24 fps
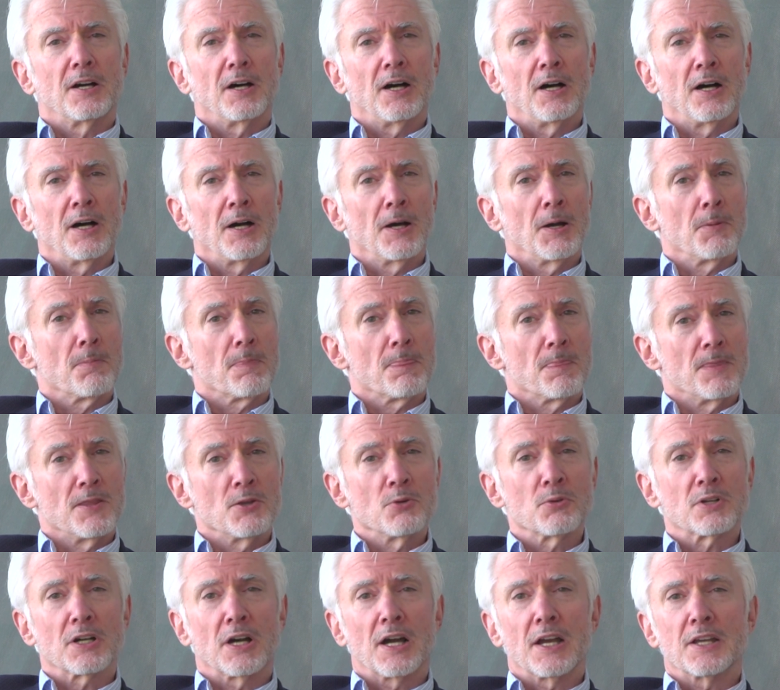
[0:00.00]
uh,
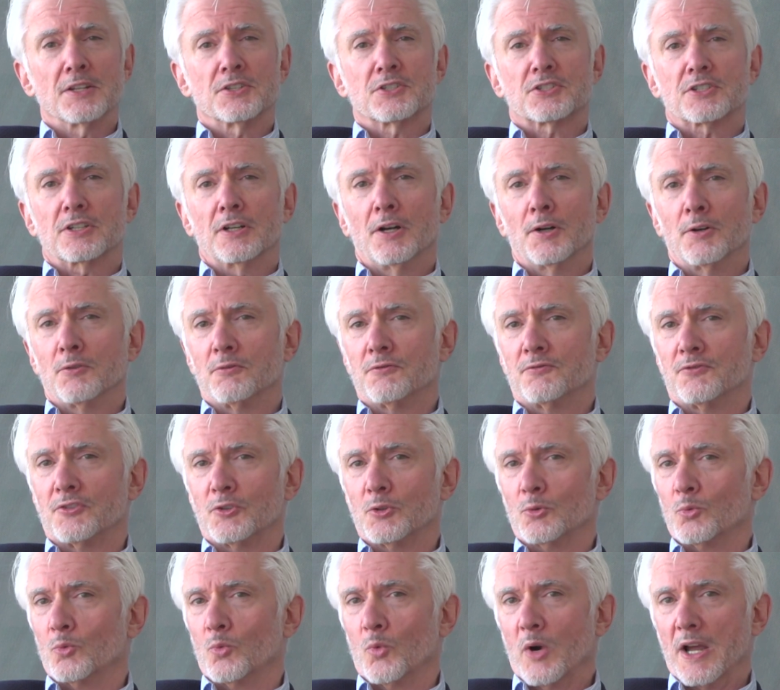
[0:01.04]
new kinds of
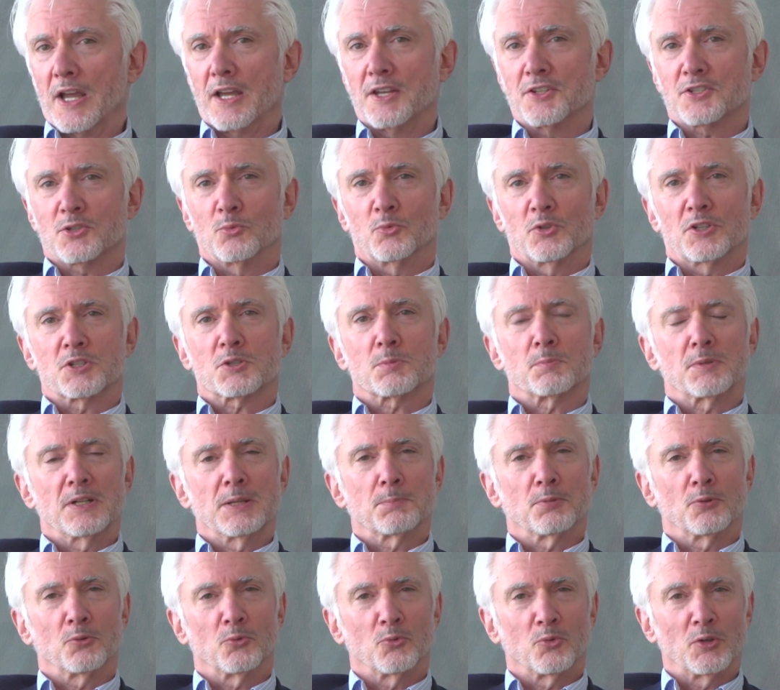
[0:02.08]
ways in which
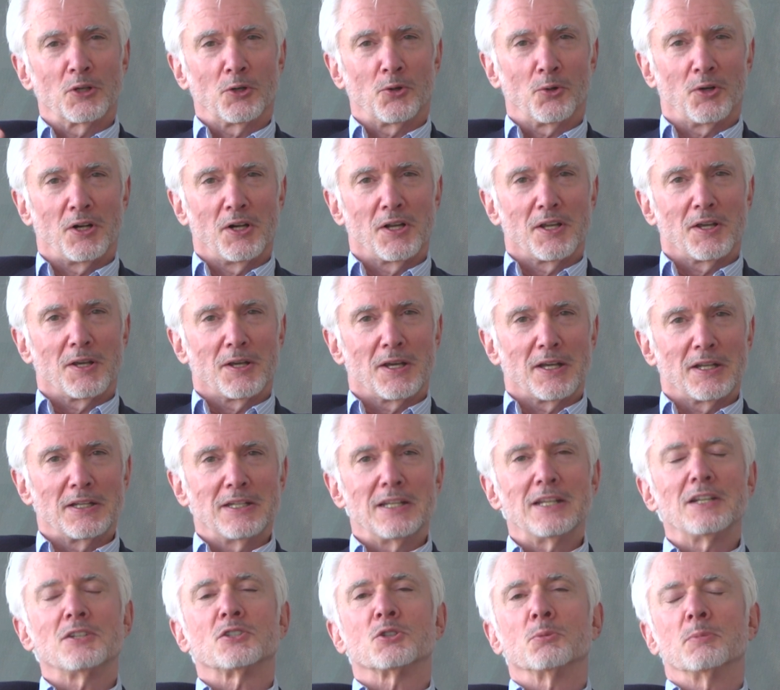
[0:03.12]
people will
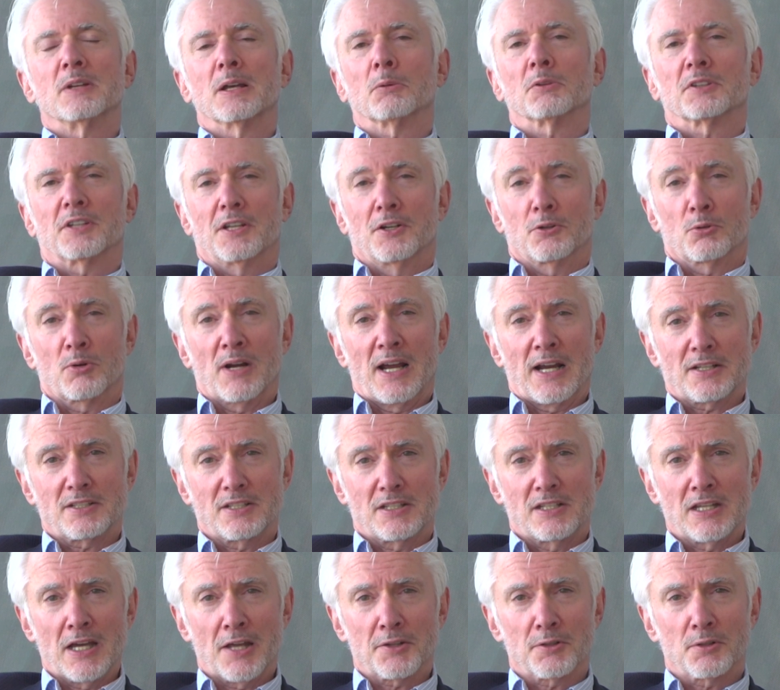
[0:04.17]
need to be able to interact
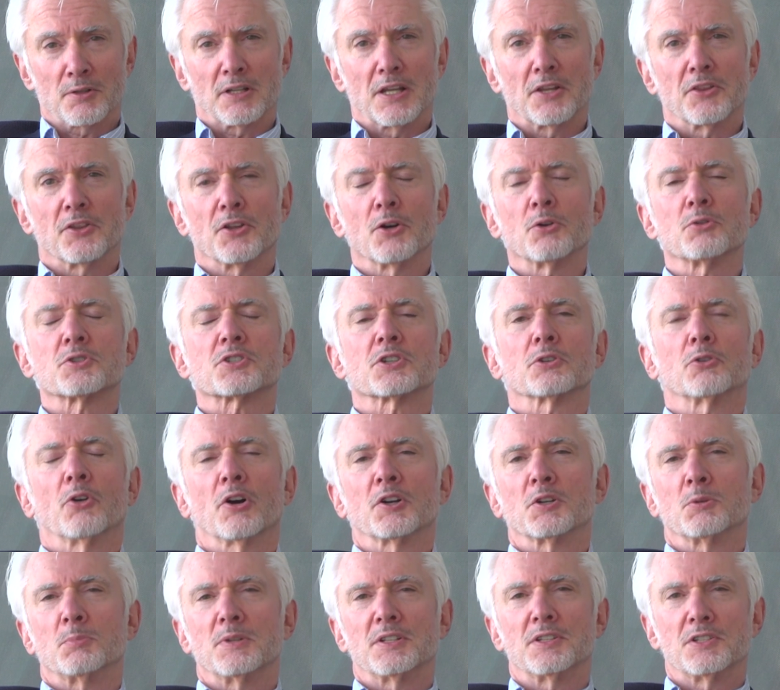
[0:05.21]
together, and those are
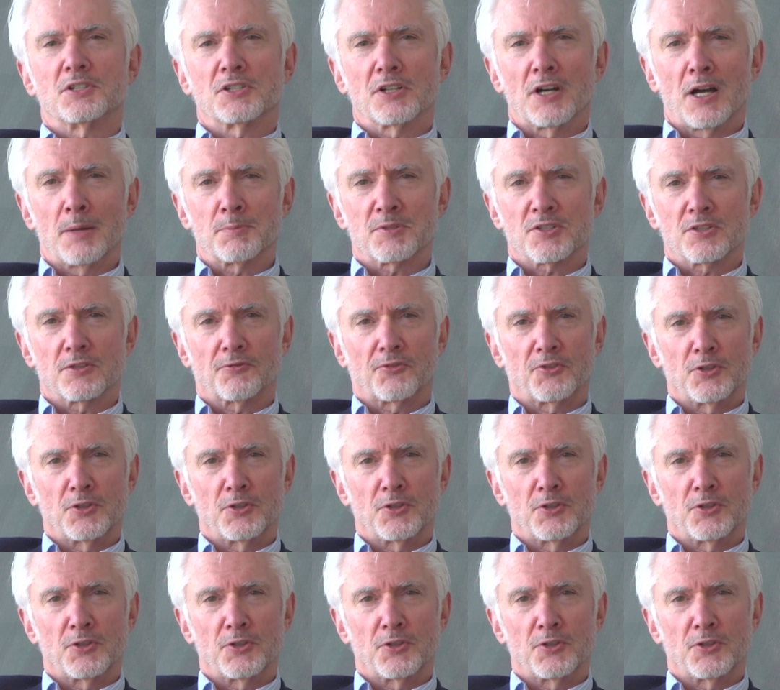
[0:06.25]
going to be the jobs of the